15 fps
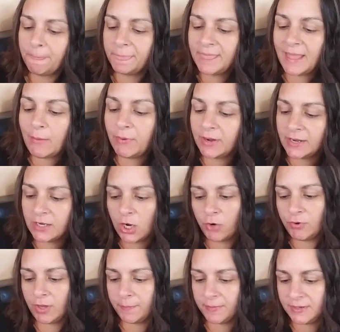Now I gotta
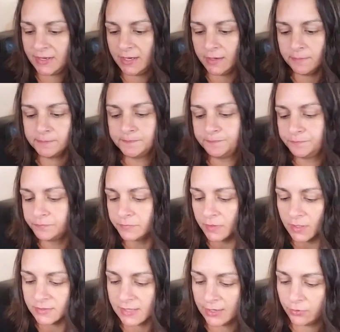hurry up and eat
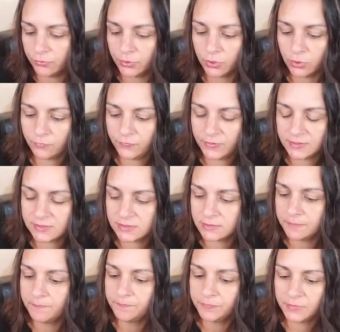because I don't if it's
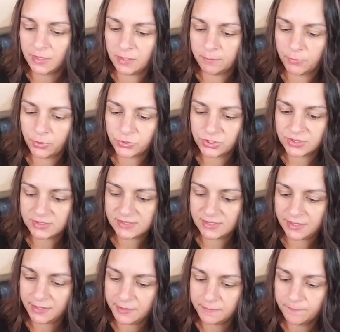an
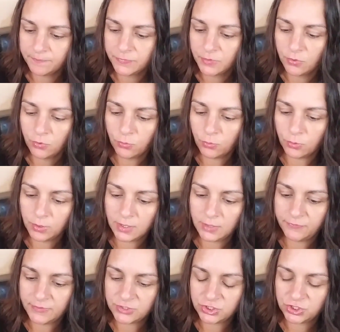emergency or
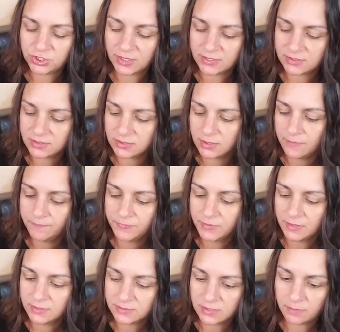if it's just
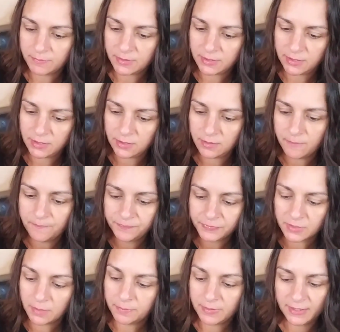somebody
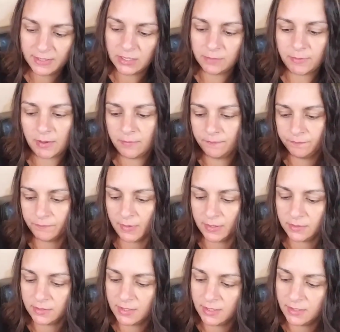complaining about my
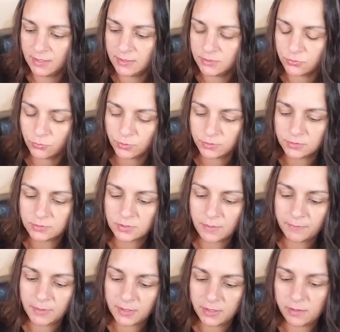kids or
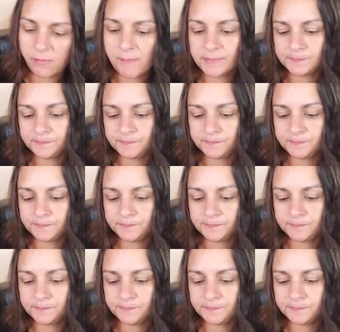somebody